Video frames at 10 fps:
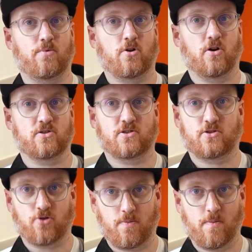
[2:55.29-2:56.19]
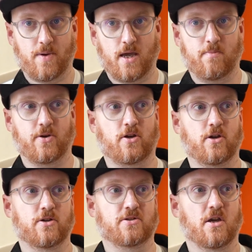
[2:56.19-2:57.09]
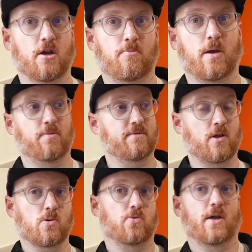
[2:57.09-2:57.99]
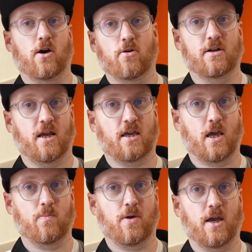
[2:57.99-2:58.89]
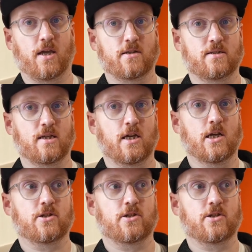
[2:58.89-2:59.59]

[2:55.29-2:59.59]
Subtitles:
costs drop a bit because people have done all their holiday campaigns.